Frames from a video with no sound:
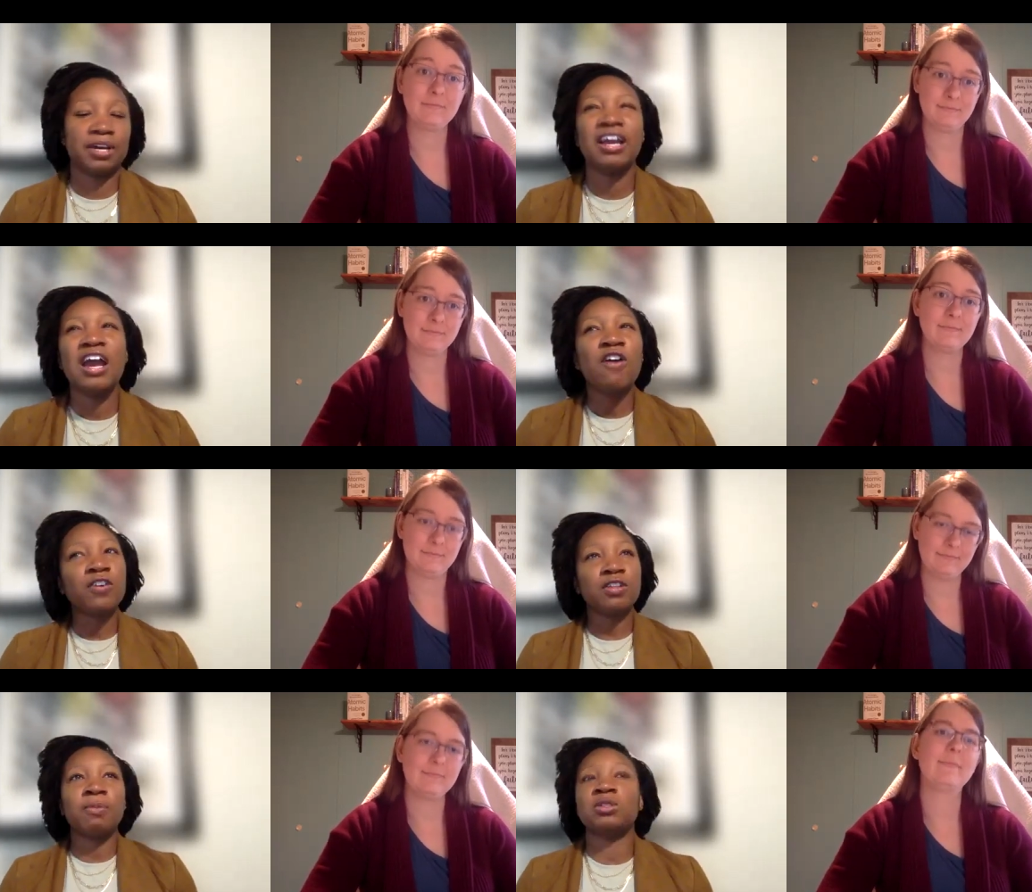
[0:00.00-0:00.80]
Speaker 1: But
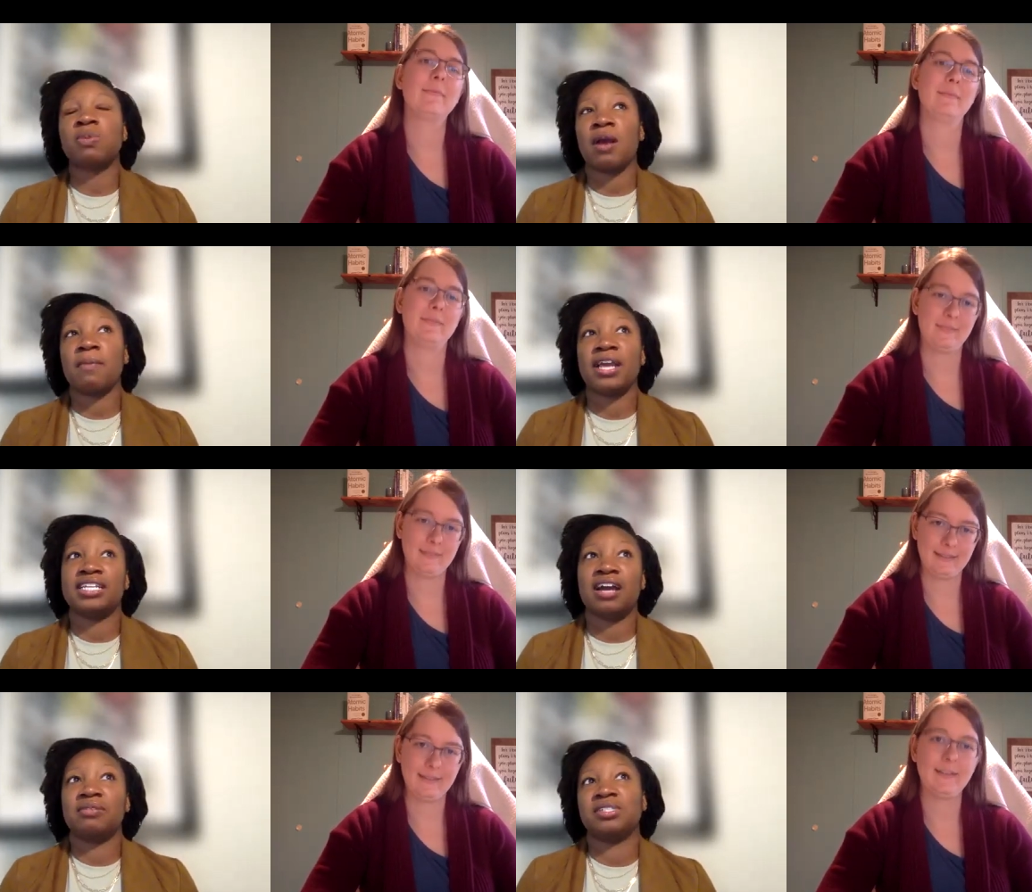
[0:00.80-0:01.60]
for the most part,
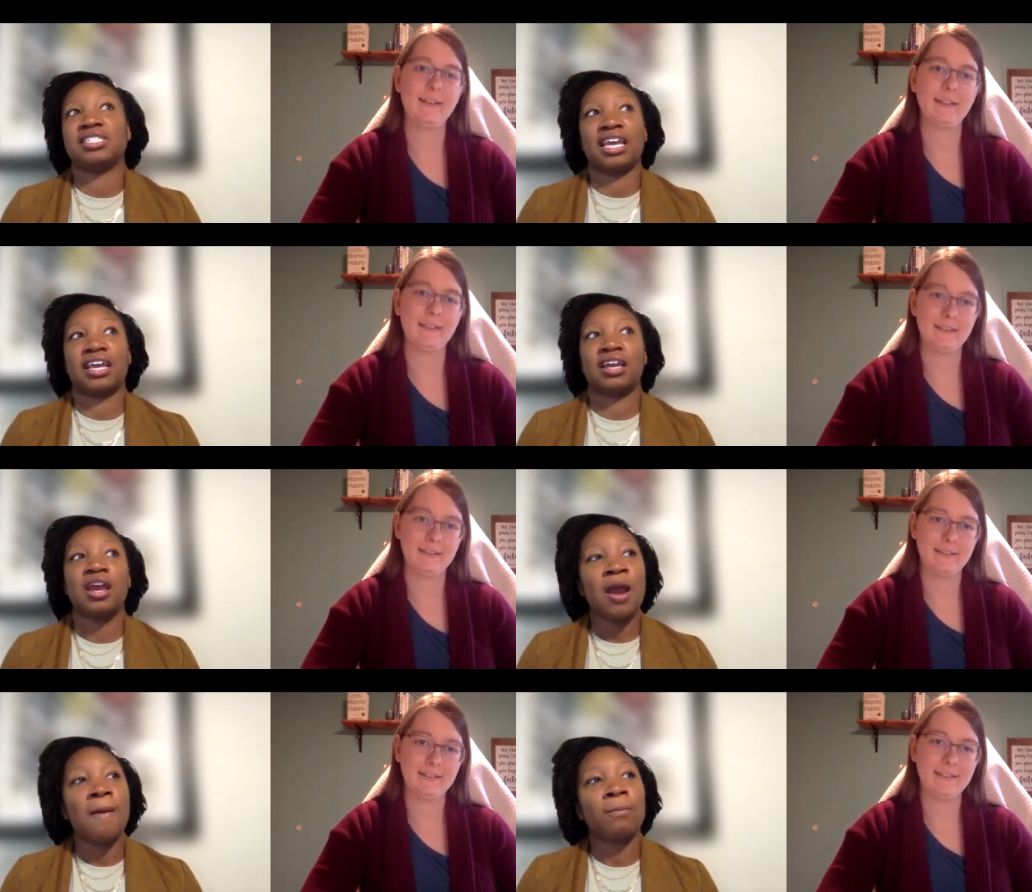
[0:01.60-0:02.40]
my dad was like
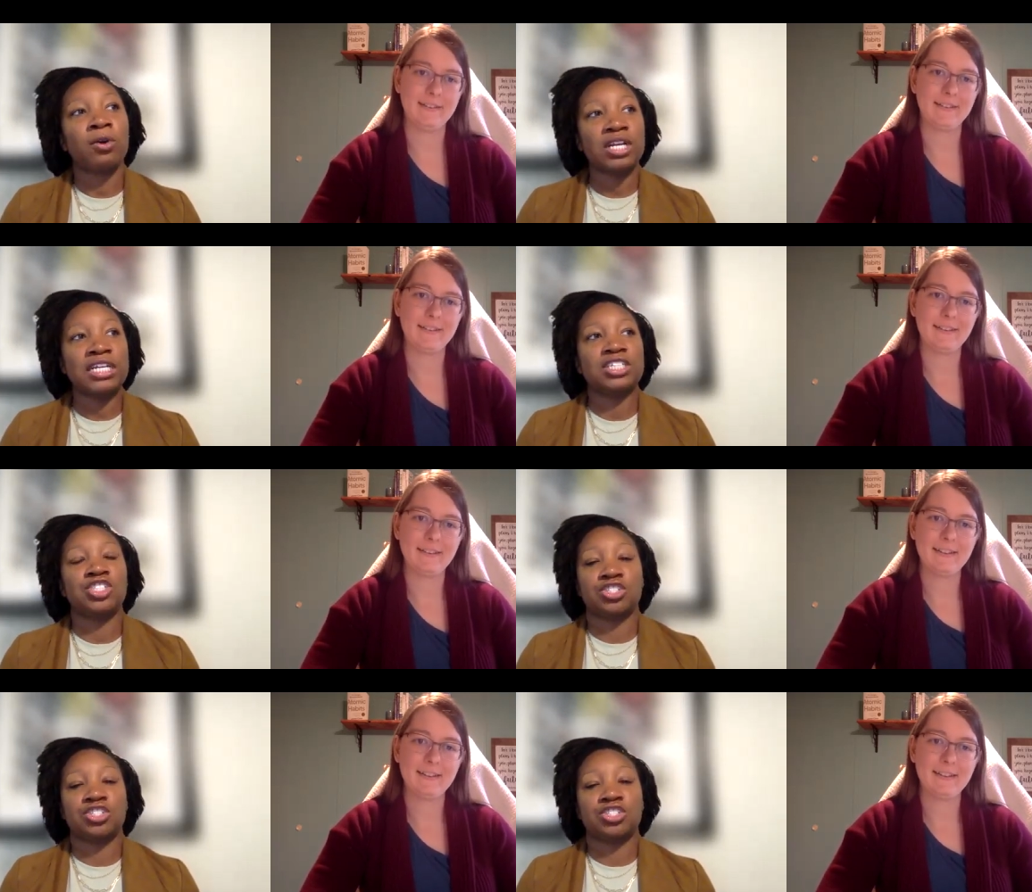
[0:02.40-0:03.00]
pretty